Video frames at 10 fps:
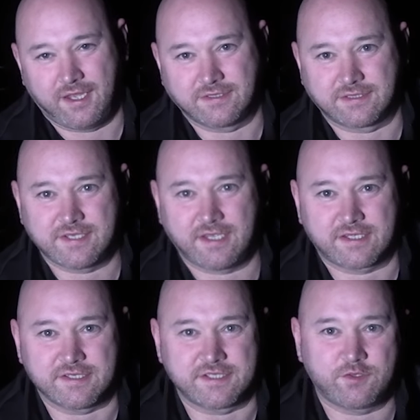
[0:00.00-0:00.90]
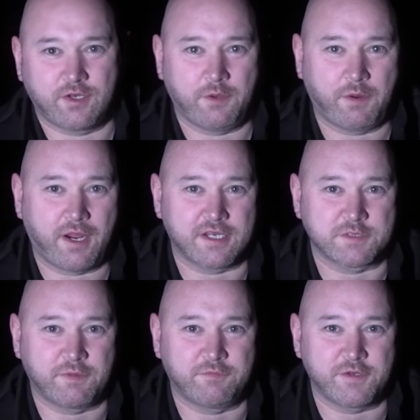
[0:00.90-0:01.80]
As I said, considering how hard
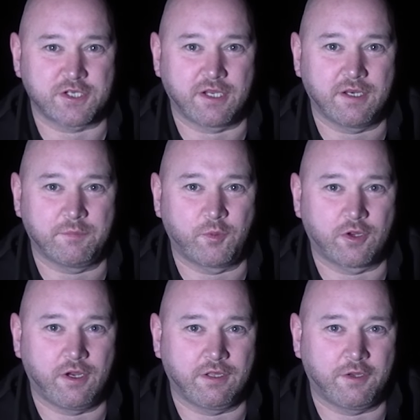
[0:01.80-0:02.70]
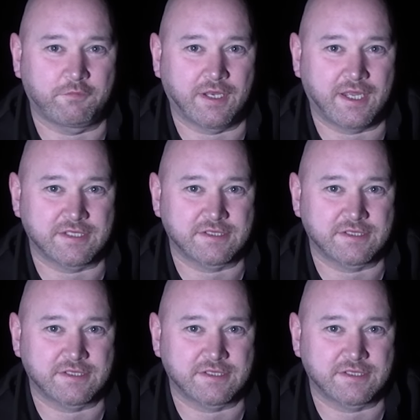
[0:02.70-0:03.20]
it's been fishing here at Brookhall over the